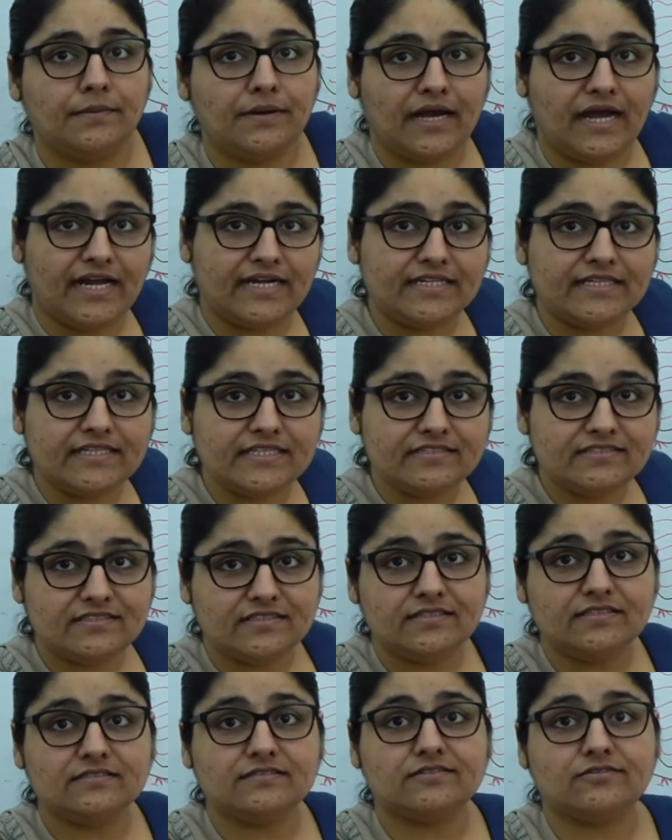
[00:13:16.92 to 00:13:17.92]
and this
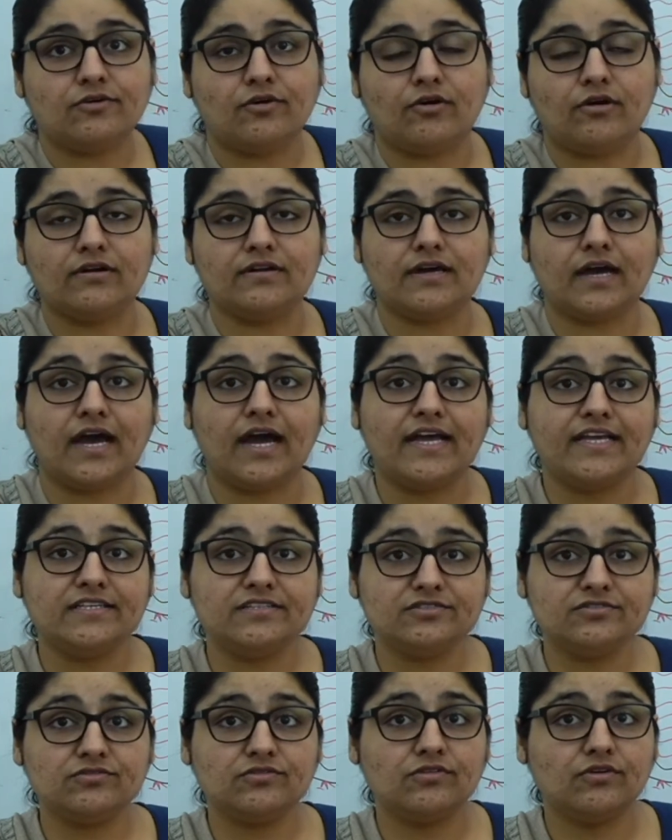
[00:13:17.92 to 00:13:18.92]
is called
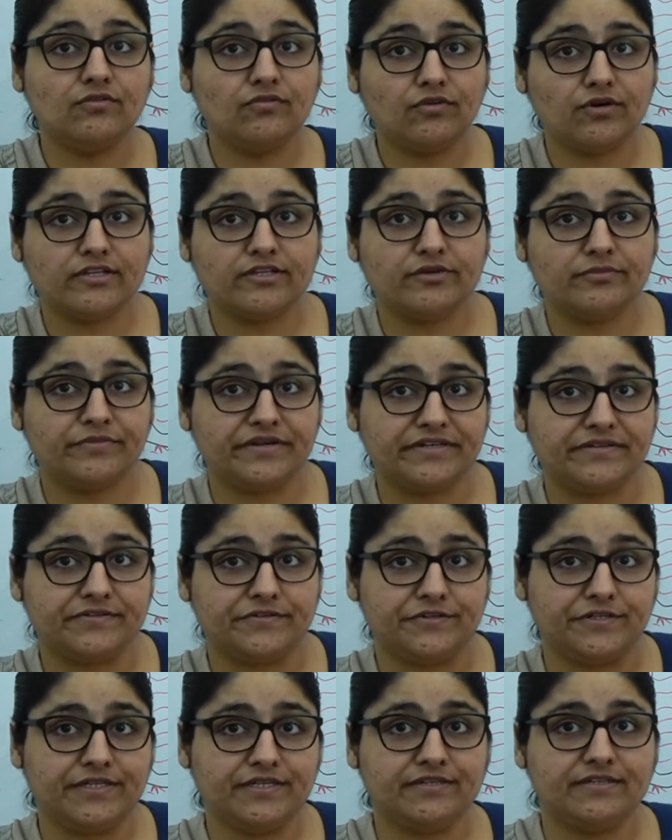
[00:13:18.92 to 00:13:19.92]

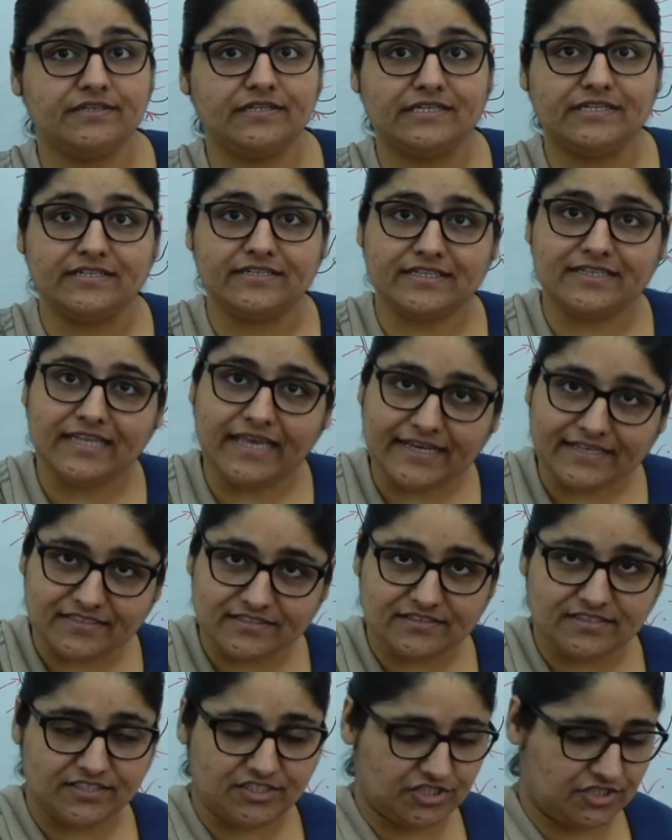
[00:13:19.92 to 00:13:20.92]
isovolumetric
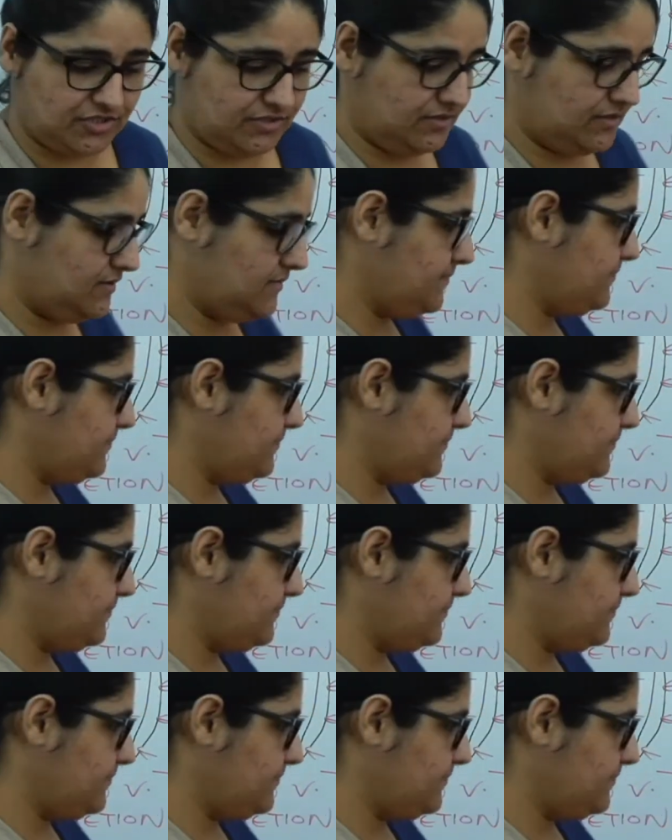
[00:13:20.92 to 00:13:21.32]
relaxation.